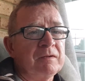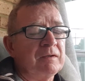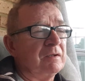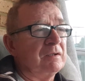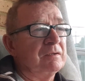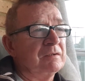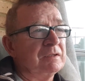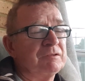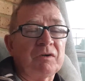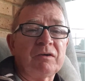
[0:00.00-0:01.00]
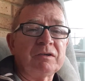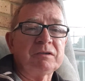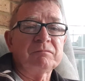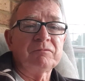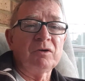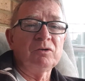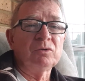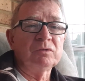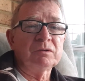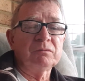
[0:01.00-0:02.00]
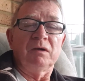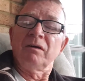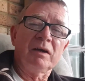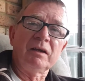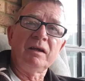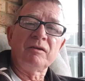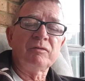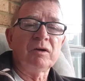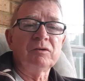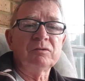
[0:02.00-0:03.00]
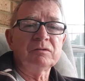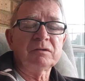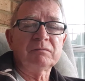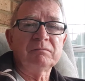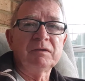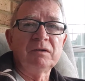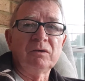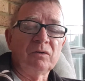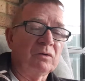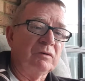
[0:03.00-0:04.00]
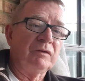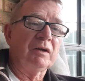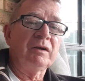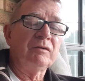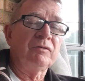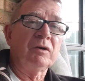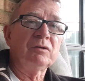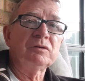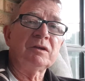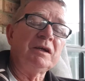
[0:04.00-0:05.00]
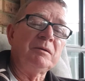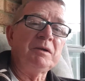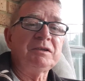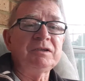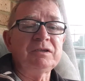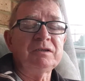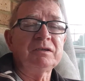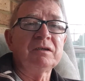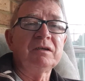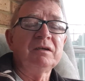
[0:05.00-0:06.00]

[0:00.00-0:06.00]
yeah, as far as phone calls, well, I can get the phone calls, or if I don't get the phone calls, I get the messages,